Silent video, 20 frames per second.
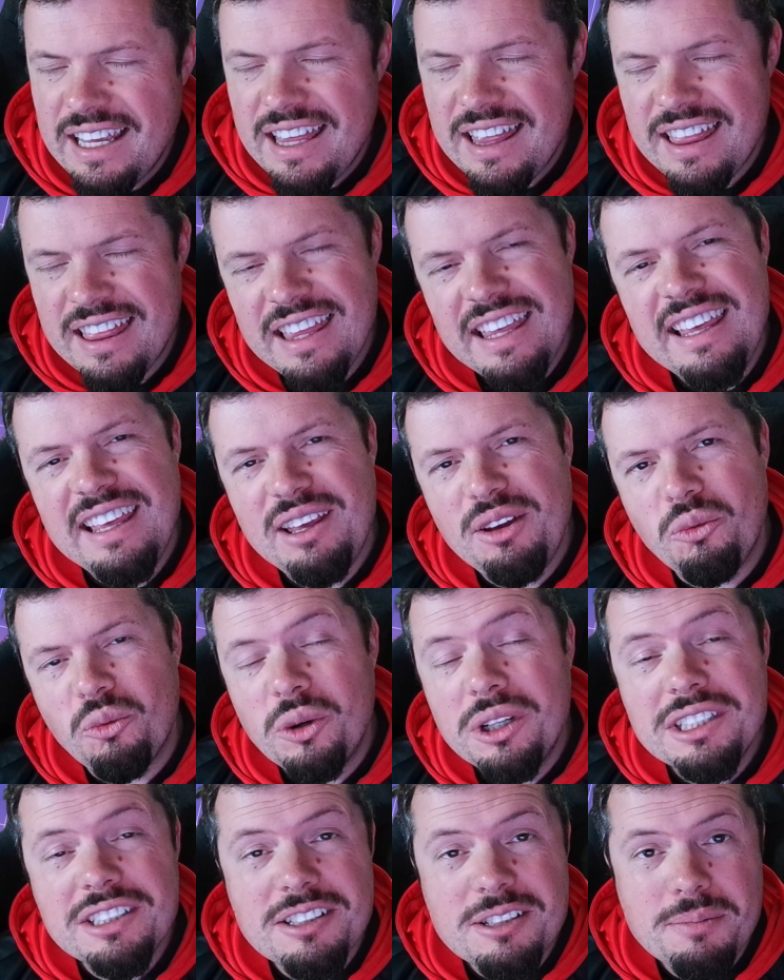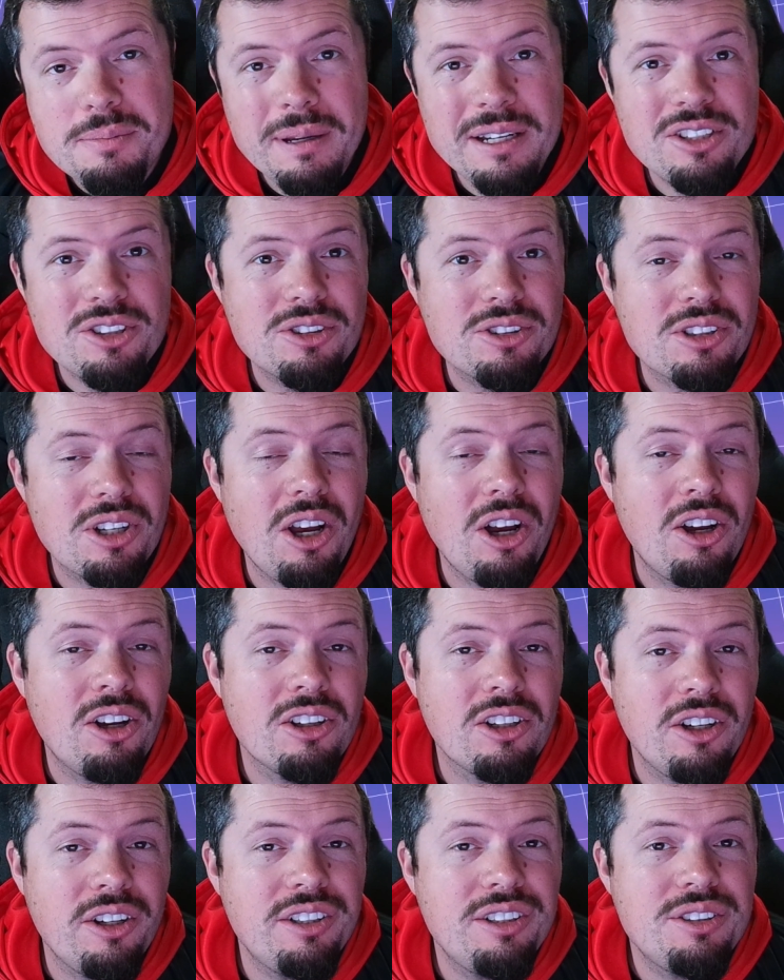The winter specials are
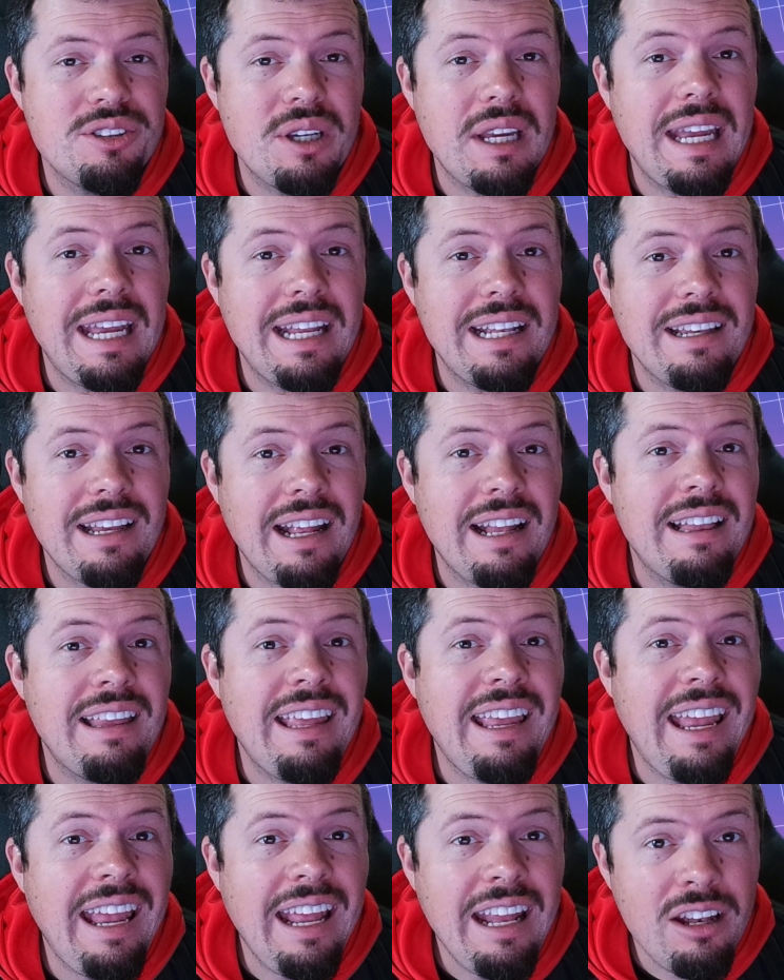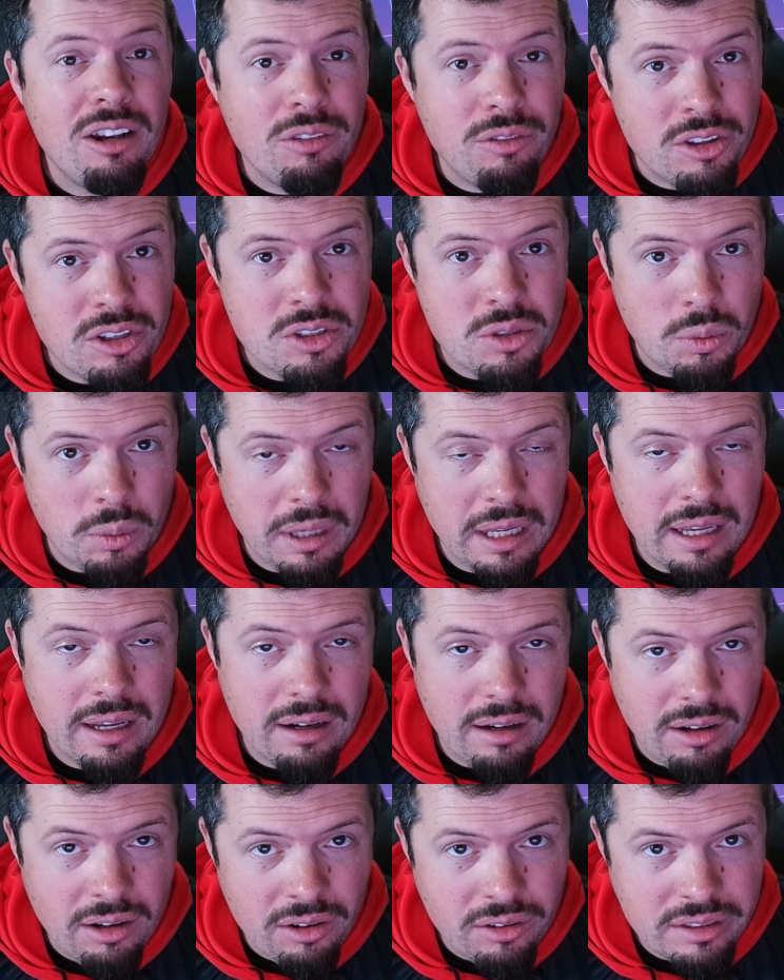going to end at the end of this week
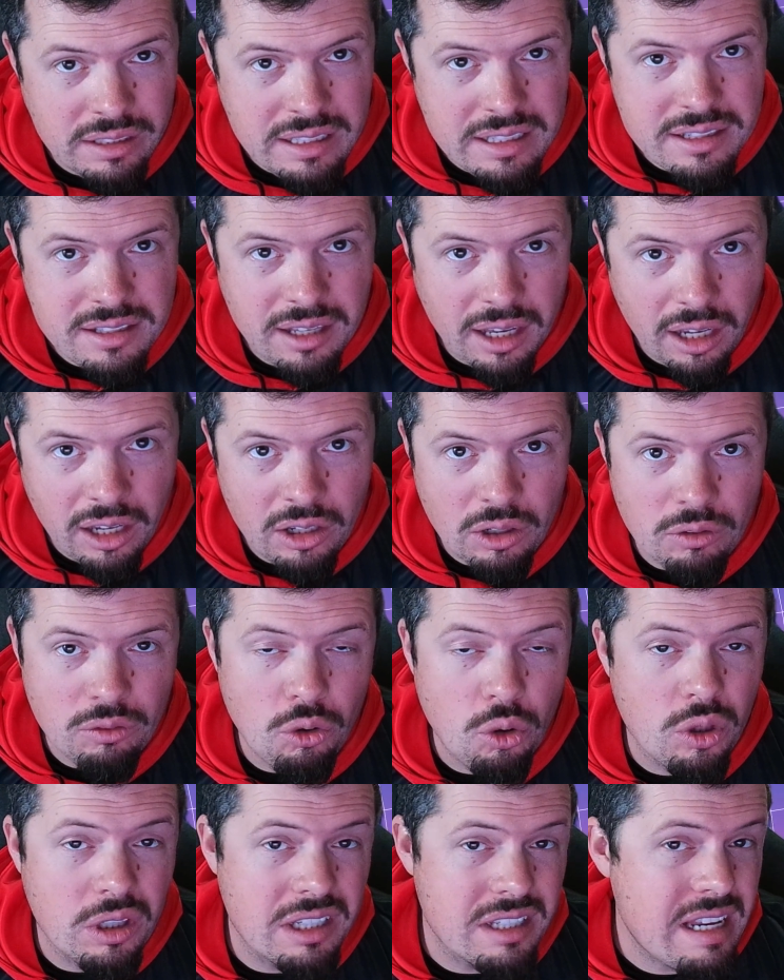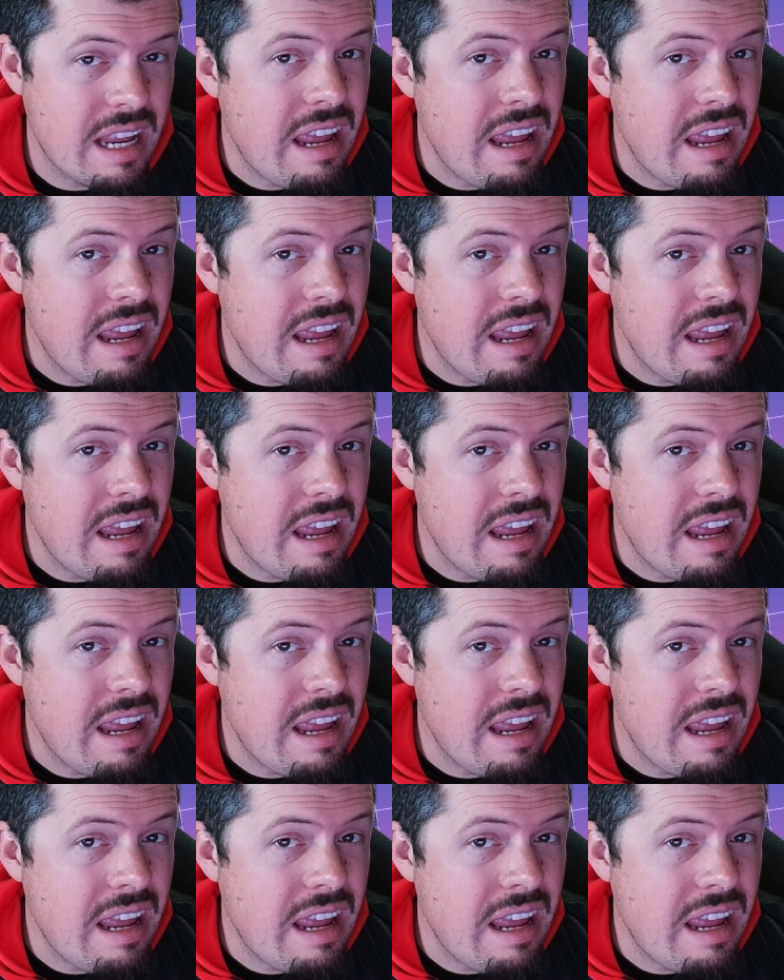on the 2nd of August.